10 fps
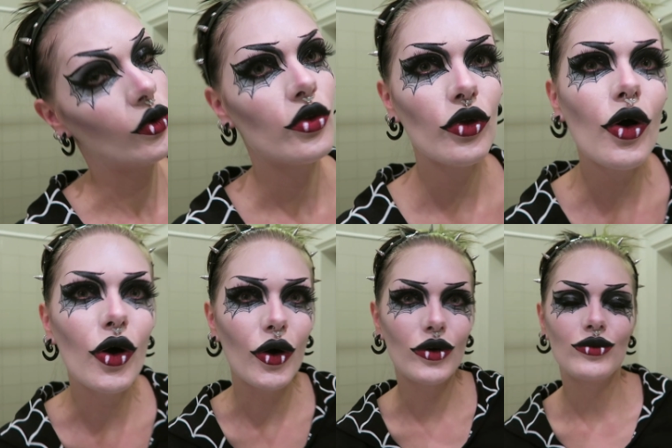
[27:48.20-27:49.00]

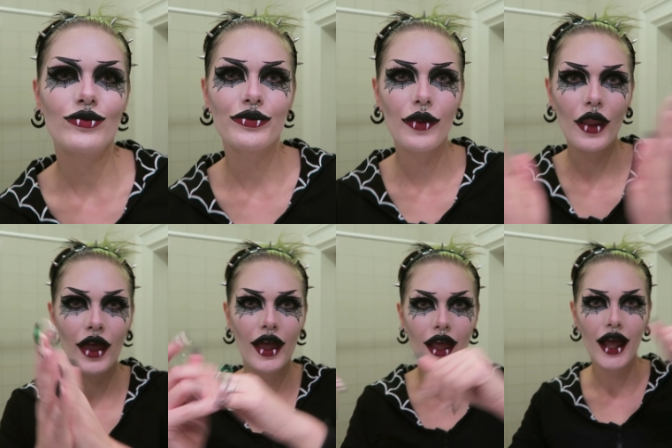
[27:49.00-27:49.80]
So,
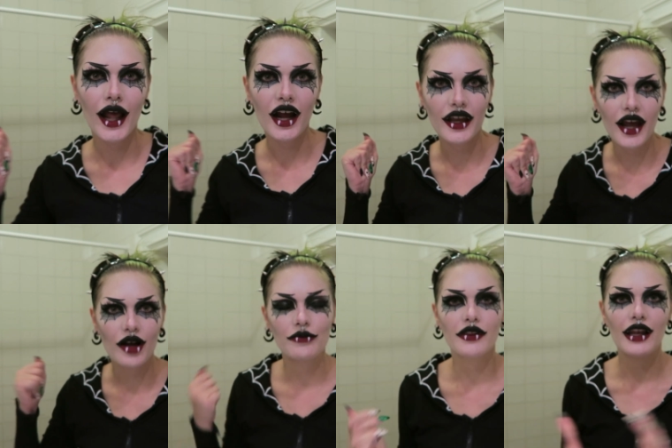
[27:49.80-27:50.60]

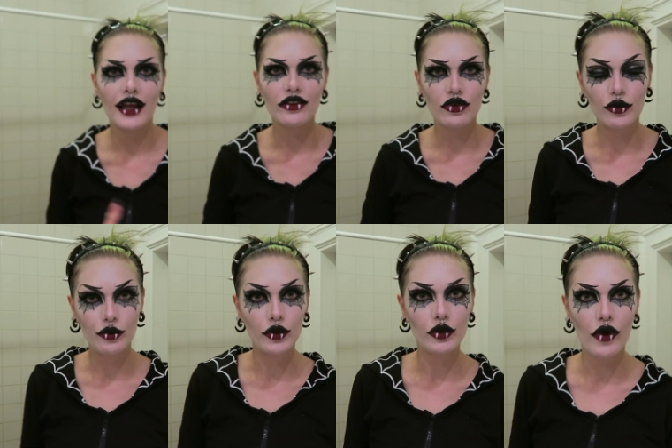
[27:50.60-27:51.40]
yeah, let's
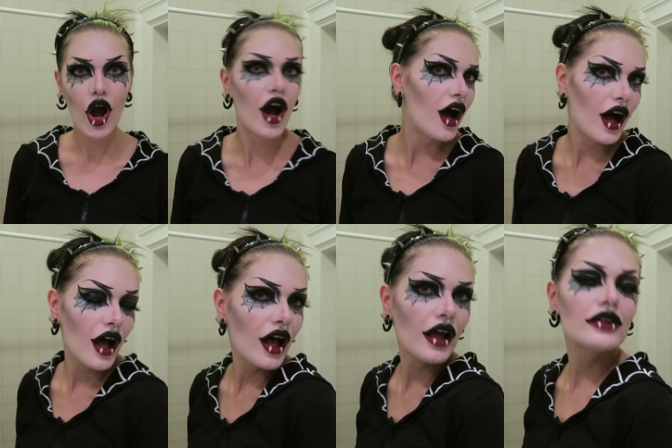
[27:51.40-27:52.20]
move
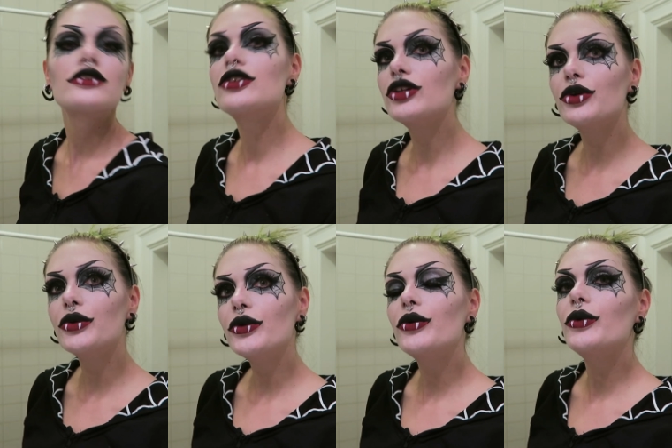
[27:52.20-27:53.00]
on
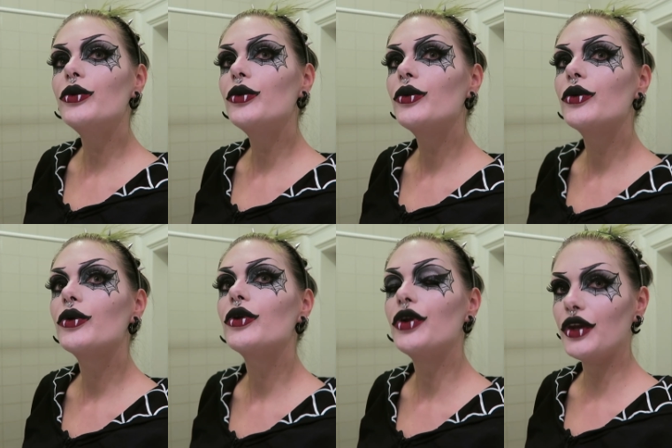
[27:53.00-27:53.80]
to
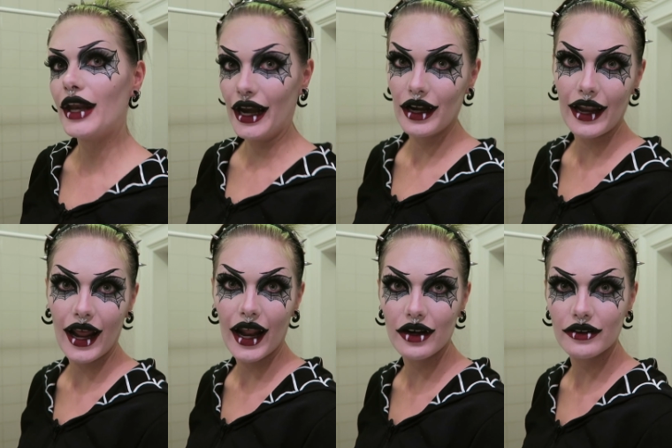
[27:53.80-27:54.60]

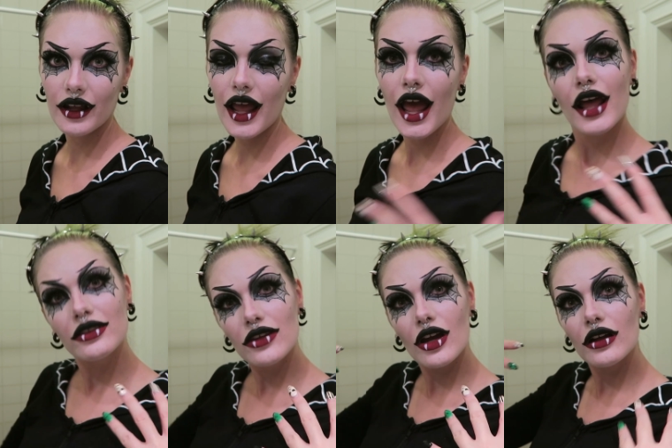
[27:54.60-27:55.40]
the
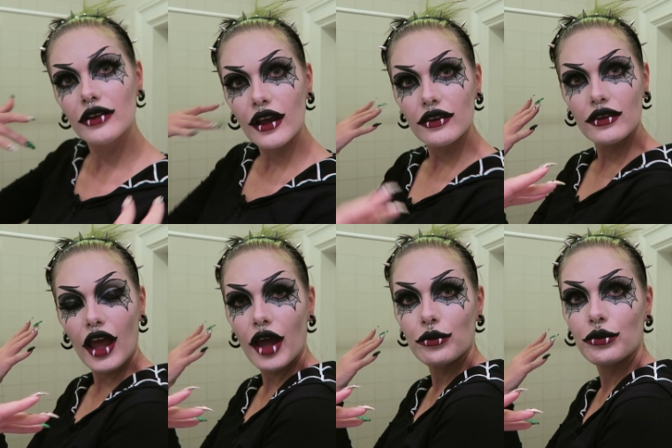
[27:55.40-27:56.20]
next
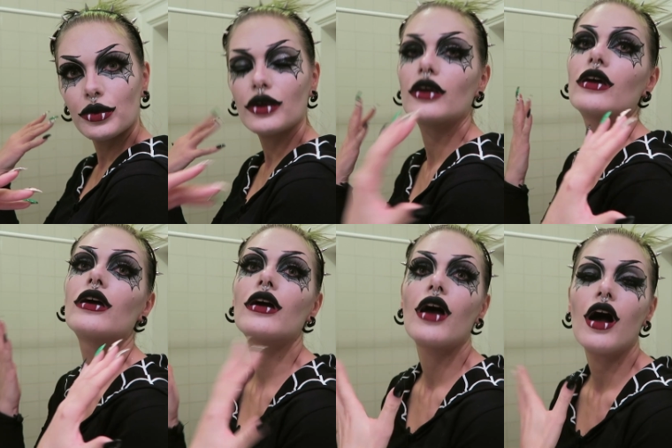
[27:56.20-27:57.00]
step
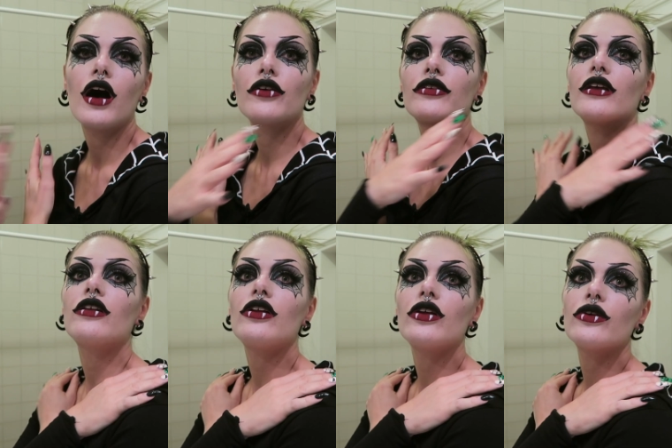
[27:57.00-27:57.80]
of
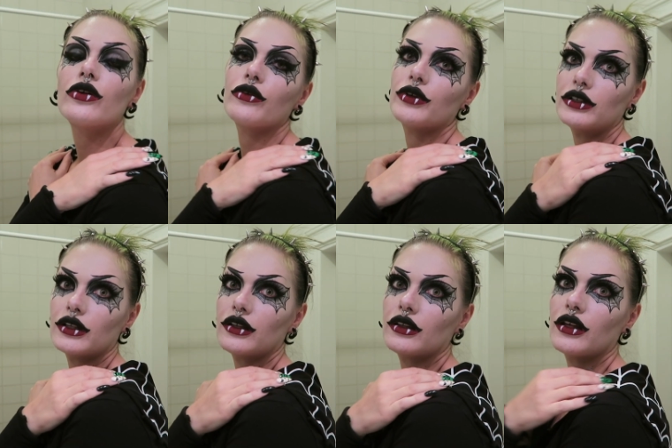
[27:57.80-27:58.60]
this look, which
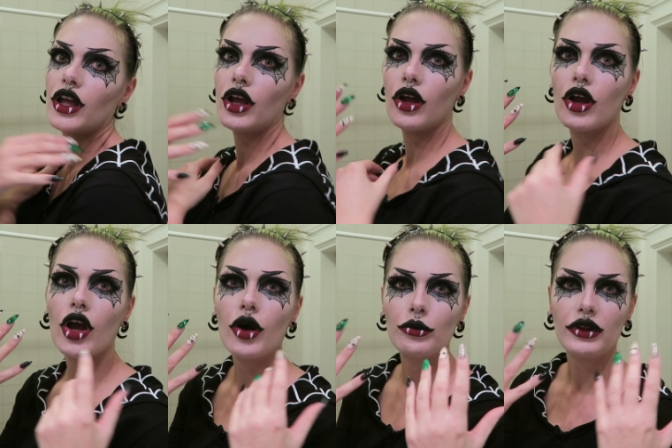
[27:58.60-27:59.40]
is
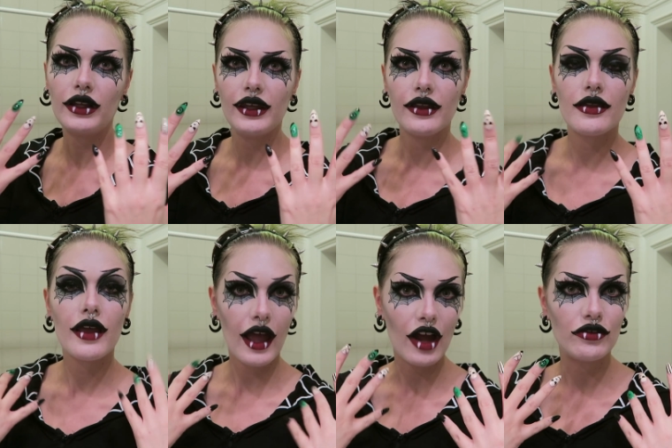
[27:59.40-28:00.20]
complete
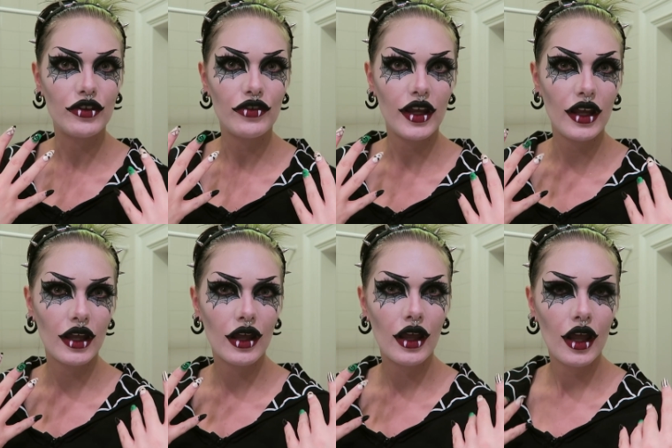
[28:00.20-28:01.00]
everything.